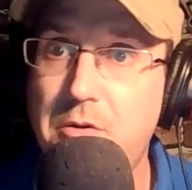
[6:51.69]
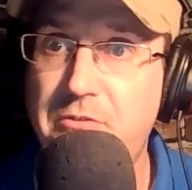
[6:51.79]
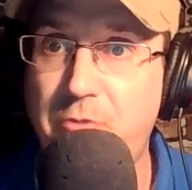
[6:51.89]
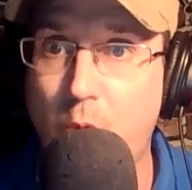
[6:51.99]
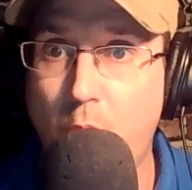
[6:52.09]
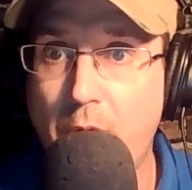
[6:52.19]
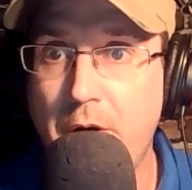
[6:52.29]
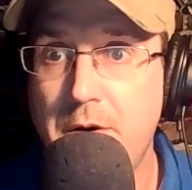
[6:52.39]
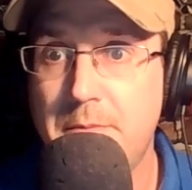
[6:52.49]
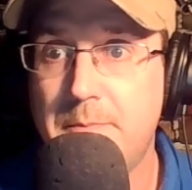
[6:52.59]

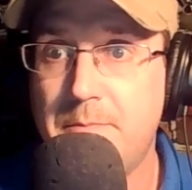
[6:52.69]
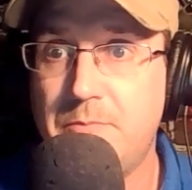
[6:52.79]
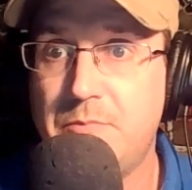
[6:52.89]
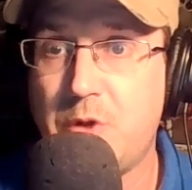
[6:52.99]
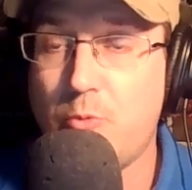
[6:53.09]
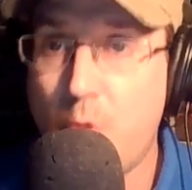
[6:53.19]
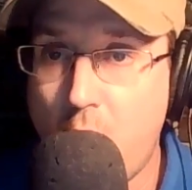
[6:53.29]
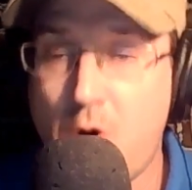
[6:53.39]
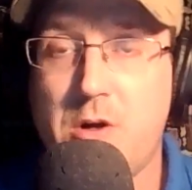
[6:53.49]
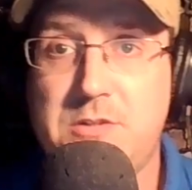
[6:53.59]
for the
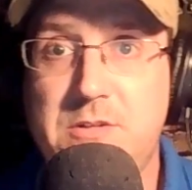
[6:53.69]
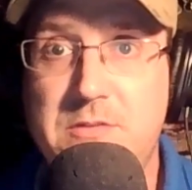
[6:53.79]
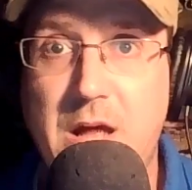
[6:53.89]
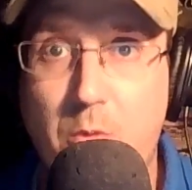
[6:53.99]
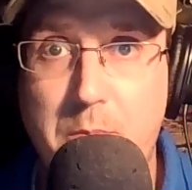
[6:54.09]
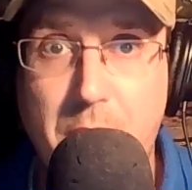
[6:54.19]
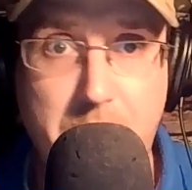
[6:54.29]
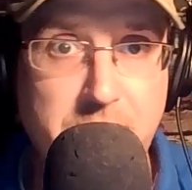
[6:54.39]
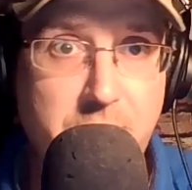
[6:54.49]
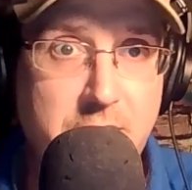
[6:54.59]
wrongs that were
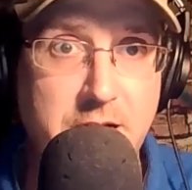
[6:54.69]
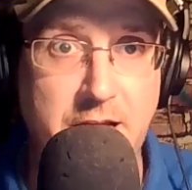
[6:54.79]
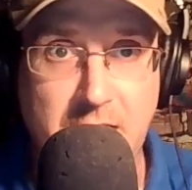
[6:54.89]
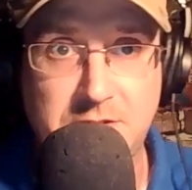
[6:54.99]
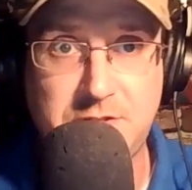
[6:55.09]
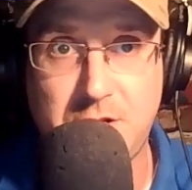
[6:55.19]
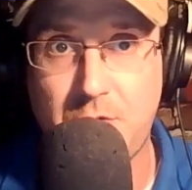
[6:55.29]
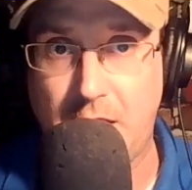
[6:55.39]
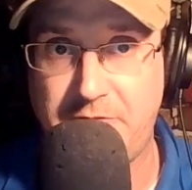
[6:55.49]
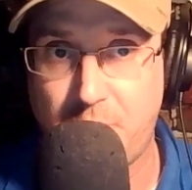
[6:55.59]
perpetrated against you
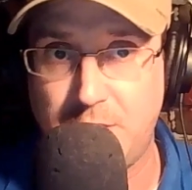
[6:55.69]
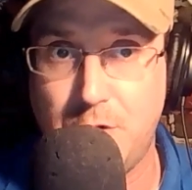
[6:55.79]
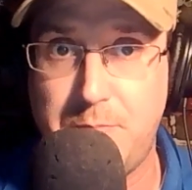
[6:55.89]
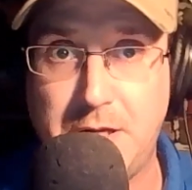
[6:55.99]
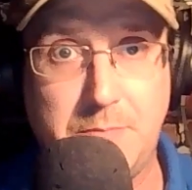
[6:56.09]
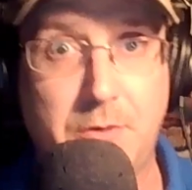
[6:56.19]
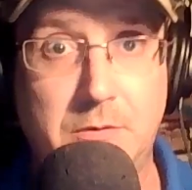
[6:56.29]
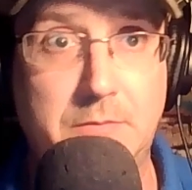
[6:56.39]
and for your people?